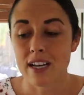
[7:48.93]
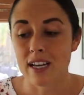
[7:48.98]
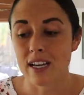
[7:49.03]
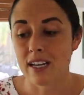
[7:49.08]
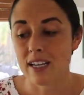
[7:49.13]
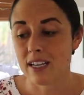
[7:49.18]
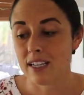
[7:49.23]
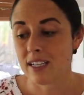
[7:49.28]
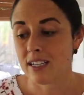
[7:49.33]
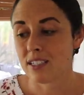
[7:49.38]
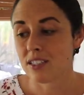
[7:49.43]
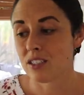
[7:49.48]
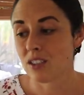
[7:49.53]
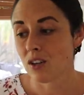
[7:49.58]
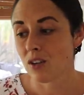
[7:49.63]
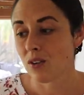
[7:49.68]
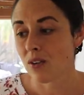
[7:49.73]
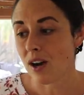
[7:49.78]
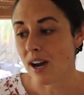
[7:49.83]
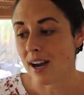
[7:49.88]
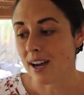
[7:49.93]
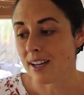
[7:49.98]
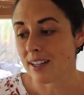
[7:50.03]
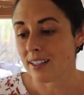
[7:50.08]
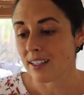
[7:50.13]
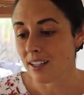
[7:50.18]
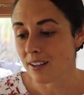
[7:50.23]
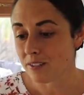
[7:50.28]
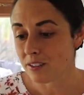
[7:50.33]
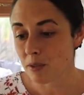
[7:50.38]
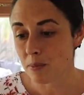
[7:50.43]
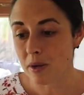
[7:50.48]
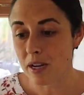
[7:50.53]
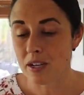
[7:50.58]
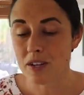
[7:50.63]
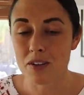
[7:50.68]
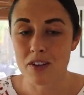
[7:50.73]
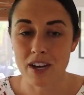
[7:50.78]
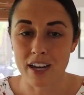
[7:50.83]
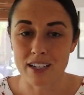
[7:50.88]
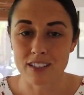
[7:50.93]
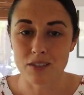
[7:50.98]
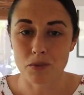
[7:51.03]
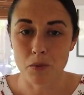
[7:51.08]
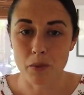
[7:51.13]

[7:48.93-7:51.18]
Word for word: And so I love to make you guys